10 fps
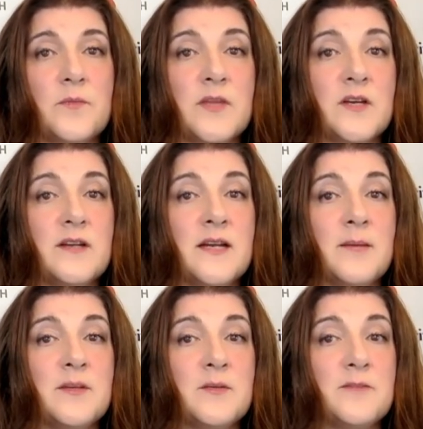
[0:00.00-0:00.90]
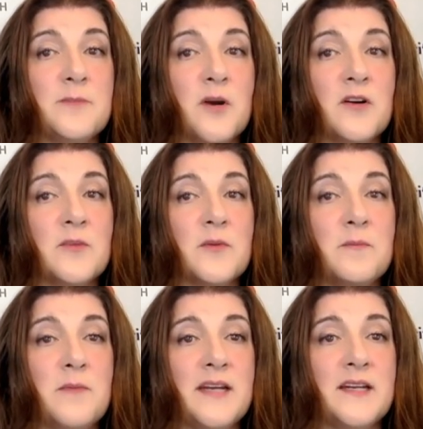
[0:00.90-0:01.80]
With the Good Adoptee, we have partnered with
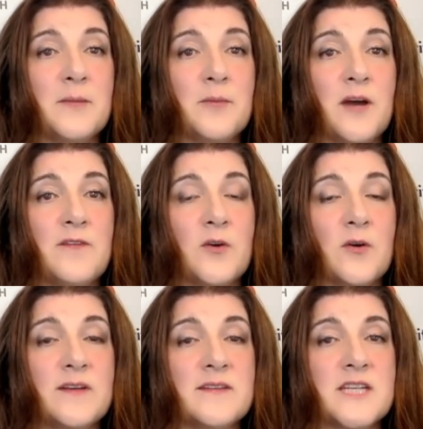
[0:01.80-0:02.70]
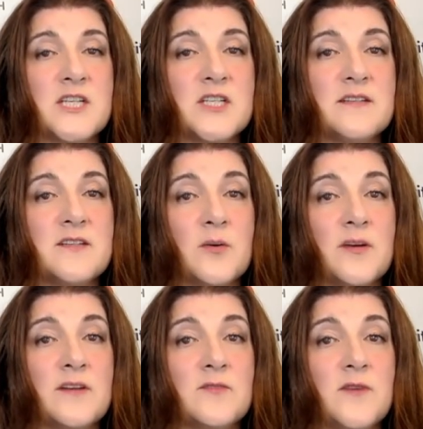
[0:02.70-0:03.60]
many nonprofit organizations to
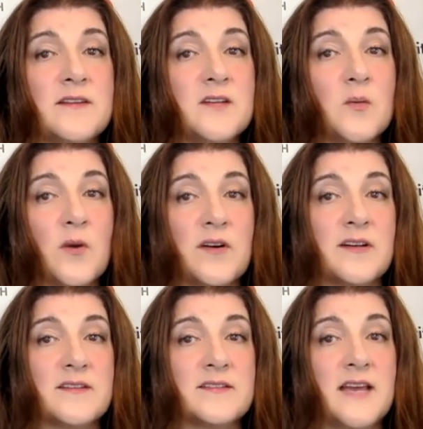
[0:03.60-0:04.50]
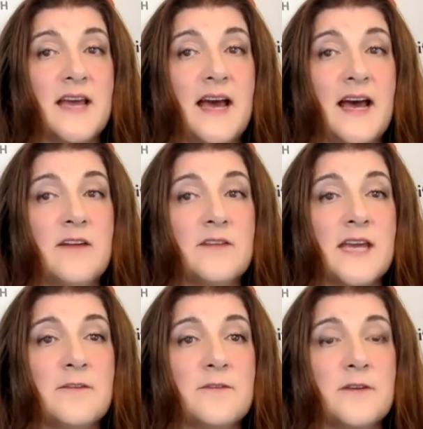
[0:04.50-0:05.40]
raise funds and awareness,
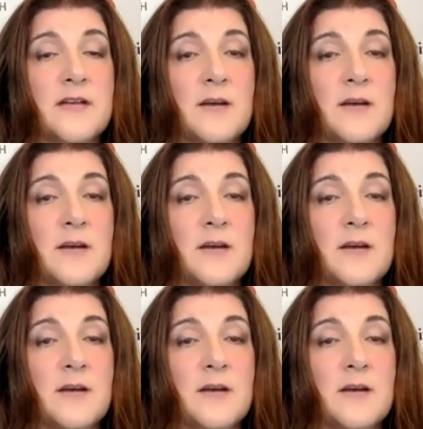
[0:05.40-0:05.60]
advocate for